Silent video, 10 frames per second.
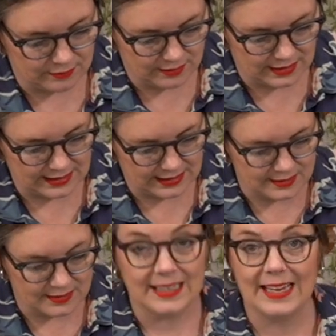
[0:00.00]
it really
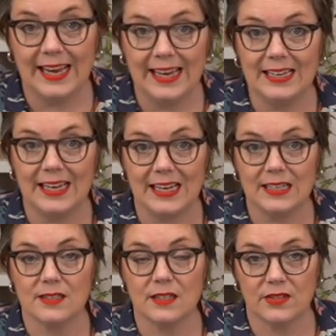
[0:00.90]
is. Again,
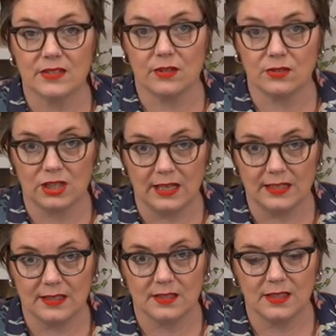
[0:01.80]
it's a viscose
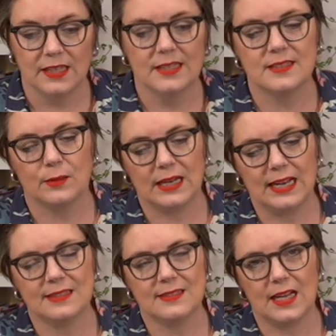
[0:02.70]
chalice. So it
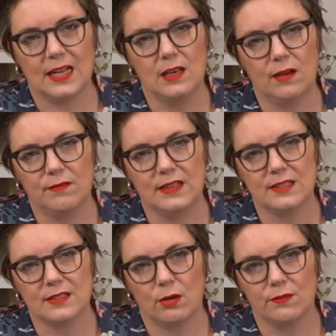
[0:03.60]
has that
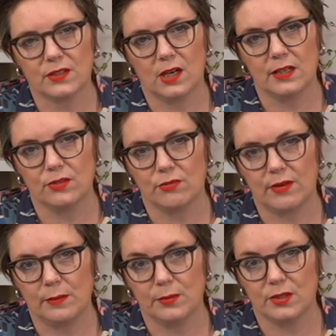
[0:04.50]
lovely soft kind of
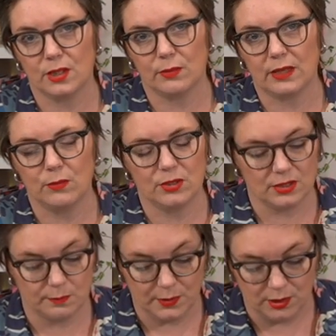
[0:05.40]
drape to it,
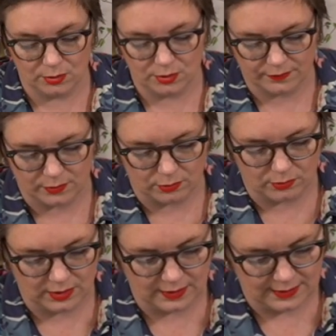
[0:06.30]
which is
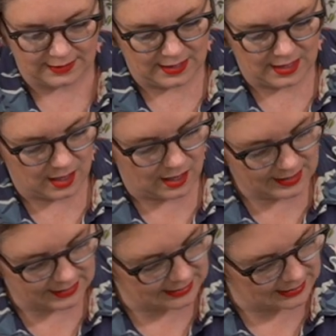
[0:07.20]
beautiful.
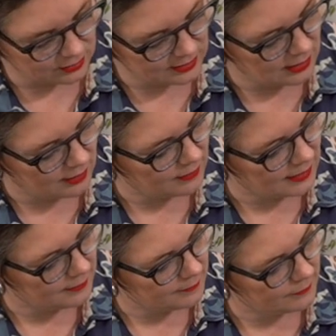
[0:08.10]
I think it looks
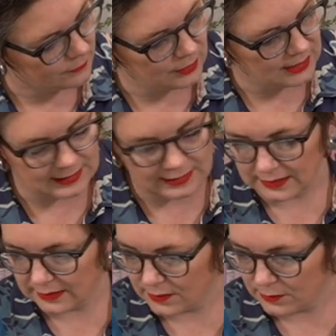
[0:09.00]
lovely. Really
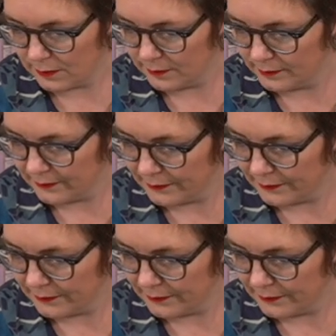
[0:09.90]
like this one.